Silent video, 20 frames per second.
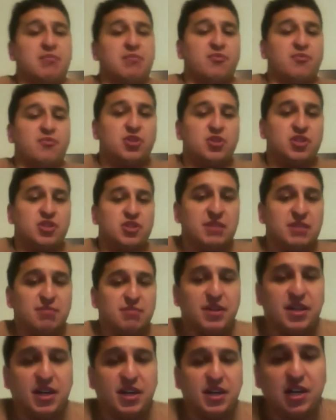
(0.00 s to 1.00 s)
Before she's hit
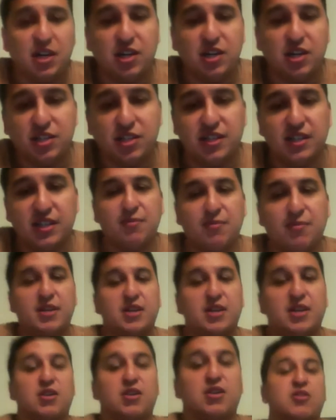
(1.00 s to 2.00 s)
by a car, she's hit
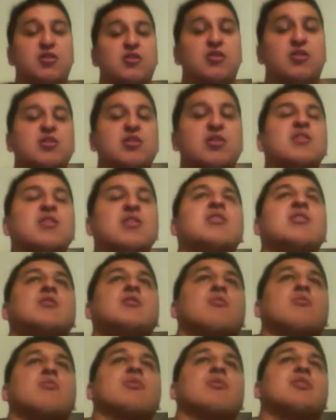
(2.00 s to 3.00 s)
by a girl
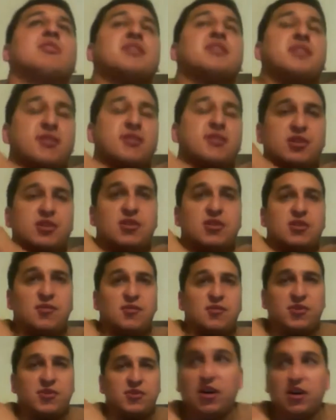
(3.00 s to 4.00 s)
wearing a Utah,
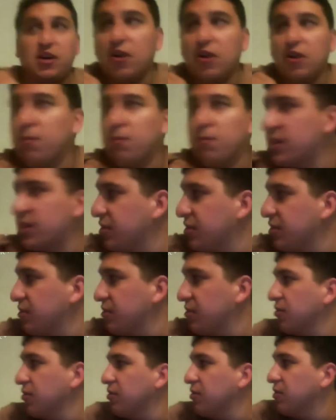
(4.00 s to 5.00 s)
tall,
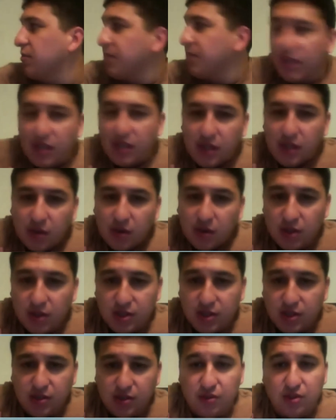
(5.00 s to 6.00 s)
muscular girl wearing a
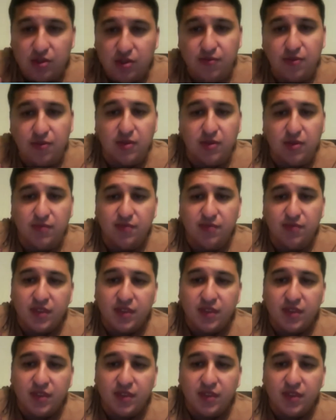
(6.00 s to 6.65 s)
school uniform